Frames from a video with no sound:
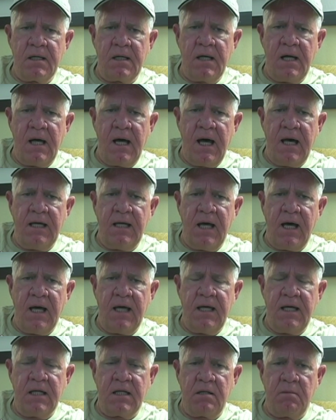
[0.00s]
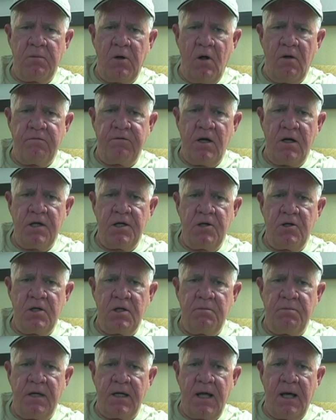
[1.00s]
I hit the ball very
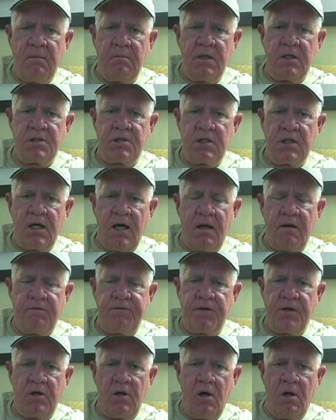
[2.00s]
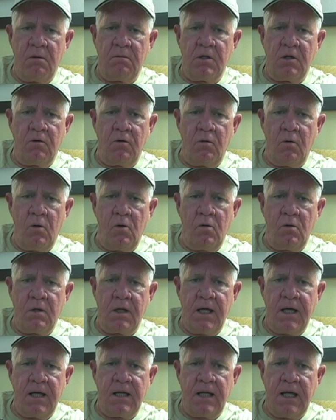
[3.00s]
good, but I must have got a phenomenal roll
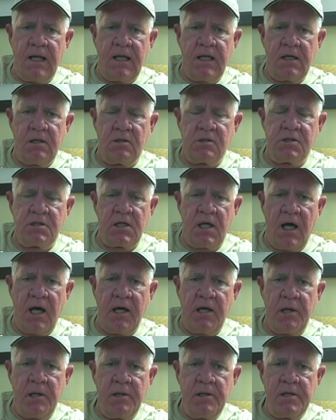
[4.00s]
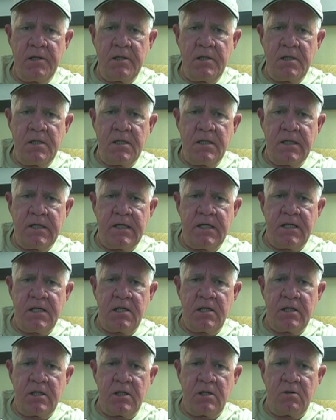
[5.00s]
down that hillside and
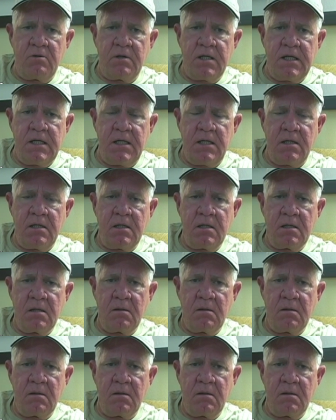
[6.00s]
into the green.